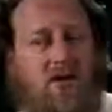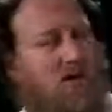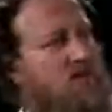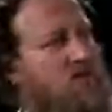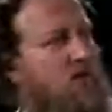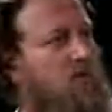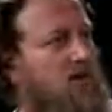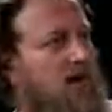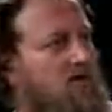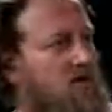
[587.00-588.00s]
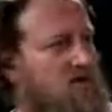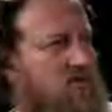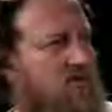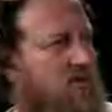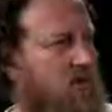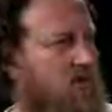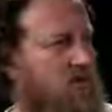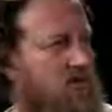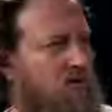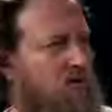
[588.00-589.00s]
a Sony Ericsson
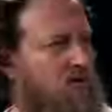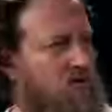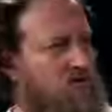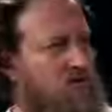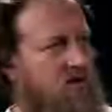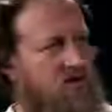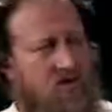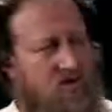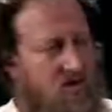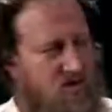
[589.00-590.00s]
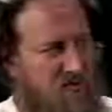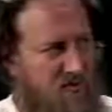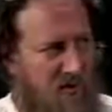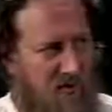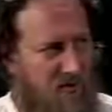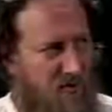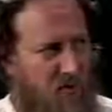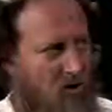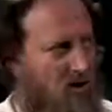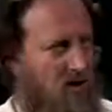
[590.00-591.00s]
phone and you've got an instruction manual
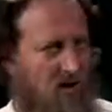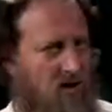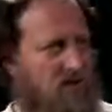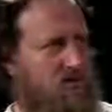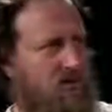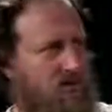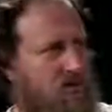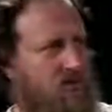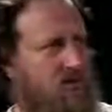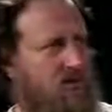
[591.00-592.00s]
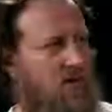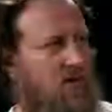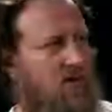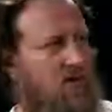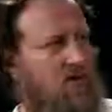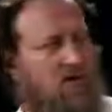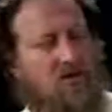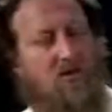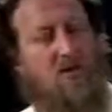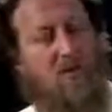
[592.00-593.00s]
from Nokia, it's no good. You
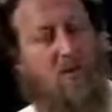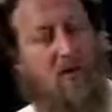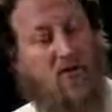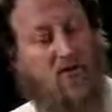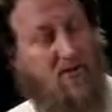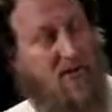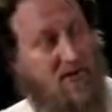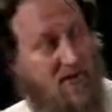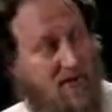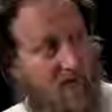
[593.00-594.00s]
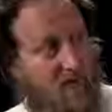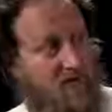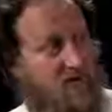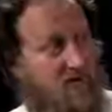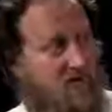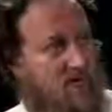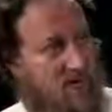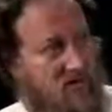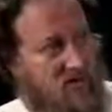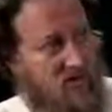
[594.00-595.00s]
need the one who made the phone to give you
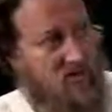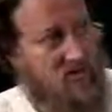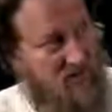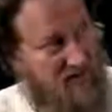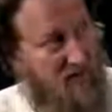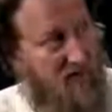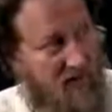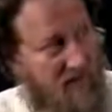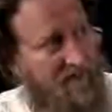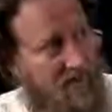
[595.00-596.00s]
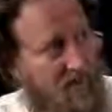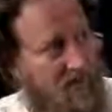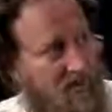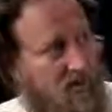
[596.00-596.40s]
the instructions for that phone.